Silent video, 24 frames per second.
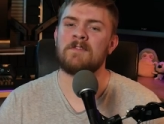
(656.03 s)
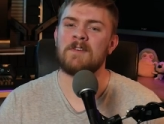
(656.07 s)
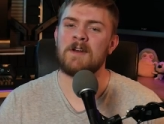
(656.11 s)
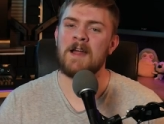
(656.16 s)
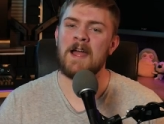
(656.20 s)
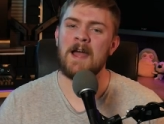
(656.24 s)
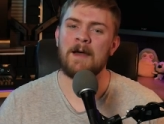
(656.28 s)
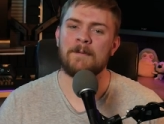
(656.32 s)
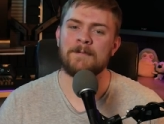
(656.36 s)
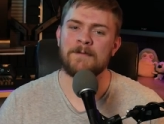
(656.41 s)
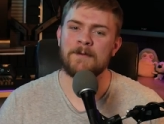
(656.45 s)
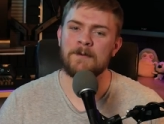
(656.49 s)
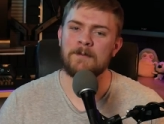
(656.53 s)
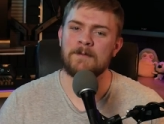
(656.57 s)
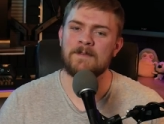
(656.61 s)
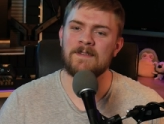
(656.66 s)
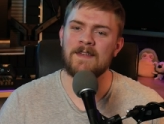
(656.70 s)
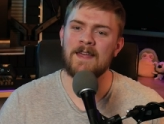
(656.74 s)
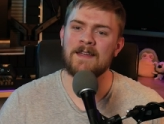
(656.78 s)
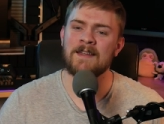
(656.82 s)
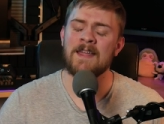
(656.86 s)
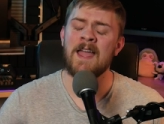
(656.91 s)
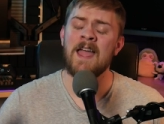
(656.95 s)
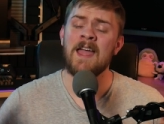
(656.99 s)
for How to
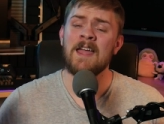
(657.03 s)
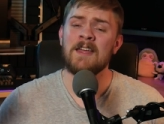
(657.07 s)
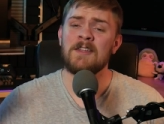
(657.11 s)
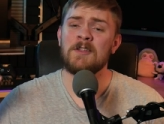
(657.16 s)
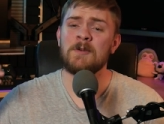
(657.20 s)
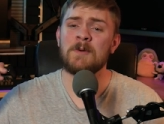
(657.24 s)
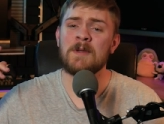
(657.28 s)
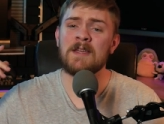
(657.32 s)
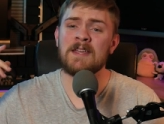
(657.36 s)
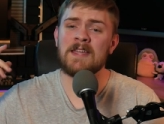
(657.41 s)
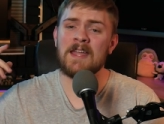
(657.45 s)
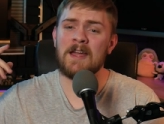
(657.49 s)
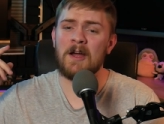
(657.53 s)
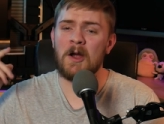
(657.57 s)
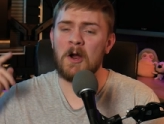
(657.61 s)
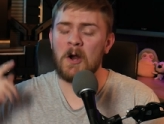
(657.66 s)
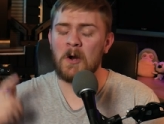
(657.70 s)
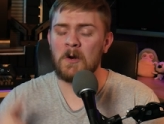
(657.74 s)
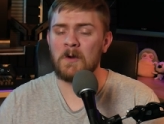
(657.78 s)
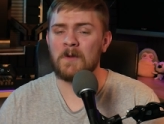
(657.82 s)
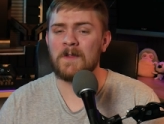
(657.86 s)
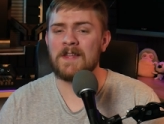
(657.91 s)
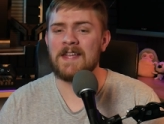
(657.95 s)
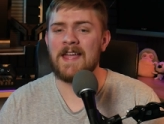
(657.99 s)
Tech, you can get
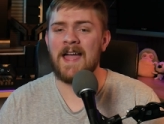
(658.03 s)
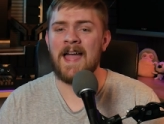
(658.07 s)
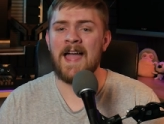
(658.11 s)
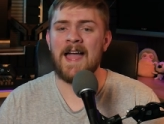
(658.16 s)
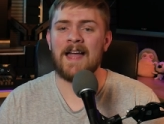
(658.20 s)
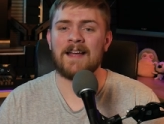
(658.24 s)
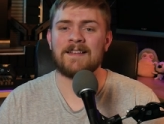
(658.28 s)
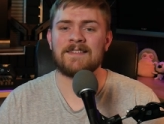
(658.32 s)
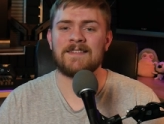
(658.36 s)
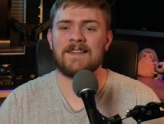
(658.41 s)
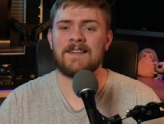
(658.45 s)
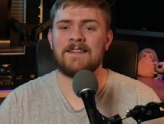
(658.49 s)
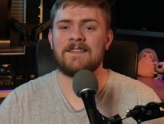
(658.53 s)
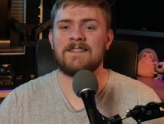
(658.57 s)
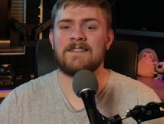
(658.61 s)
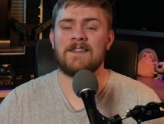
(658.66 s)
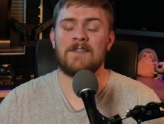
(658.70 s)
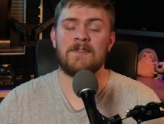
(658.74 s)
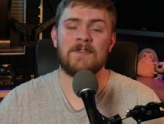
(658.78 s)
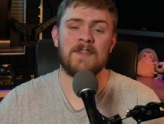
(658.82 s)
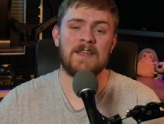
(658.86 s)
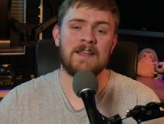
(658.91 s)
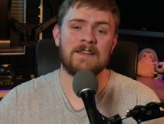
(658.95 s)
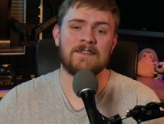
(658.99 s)
early access
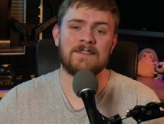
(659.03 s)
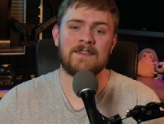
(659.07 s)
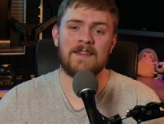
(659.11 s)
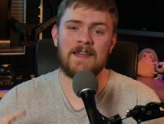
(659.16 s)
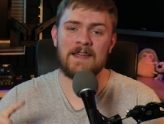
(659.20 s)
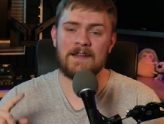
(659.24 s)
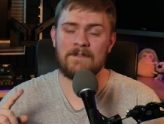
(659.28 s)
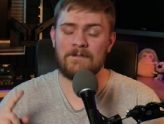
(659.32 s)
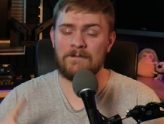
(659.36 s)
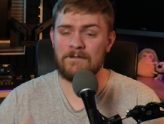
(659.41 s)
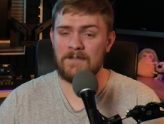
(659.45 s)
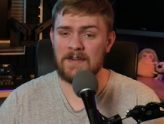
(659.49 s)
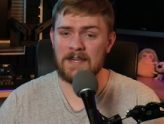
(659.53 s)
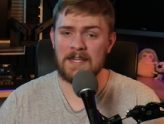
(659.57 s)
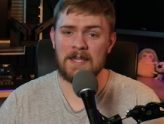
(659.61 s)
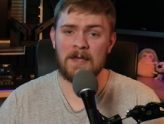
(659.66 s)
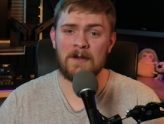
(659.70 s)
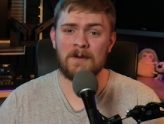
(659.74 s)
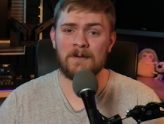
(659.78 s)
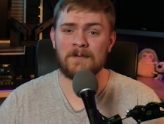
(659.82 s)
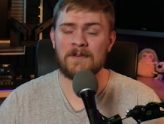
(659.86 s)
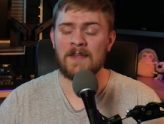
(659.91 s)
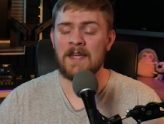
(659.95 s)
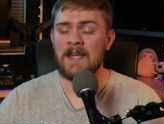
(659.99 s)
to things like
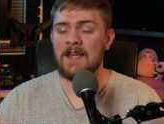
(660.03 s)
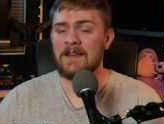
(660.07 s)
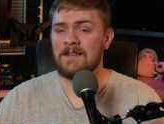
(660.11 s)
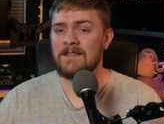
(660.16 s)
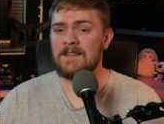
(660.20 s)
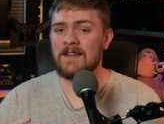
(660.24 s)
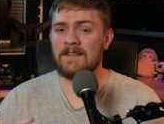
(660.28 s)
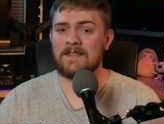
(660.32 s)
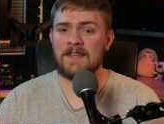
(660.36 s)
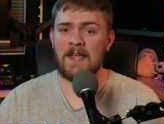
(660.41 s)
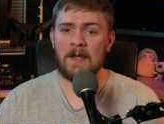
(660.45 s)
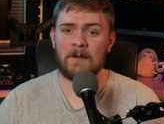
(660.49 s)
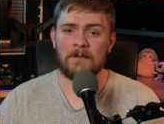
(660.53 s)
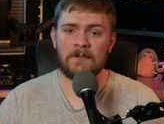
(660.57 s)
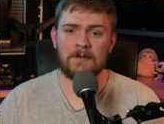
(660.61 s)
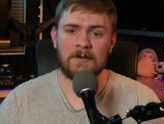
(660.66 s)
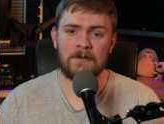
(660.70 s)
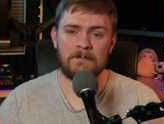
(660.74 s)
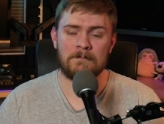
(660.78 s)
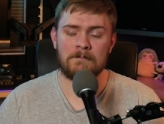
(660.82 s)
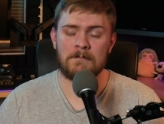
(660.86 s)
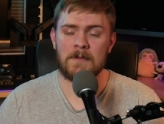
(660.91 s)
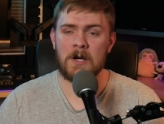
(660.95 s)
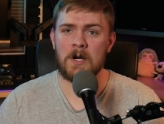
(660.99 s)
videos, discounts
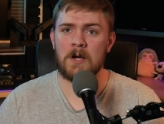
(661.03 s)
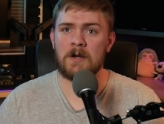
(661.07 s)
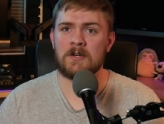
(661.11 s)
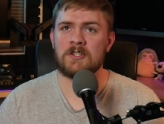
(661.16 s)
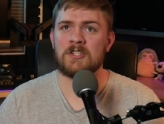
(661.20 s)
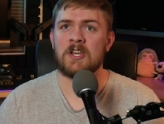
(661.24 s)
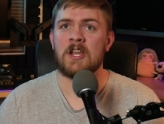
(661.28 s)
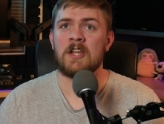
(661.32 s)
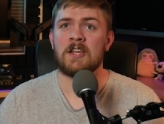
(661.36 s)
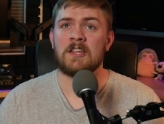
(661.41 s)
on merch,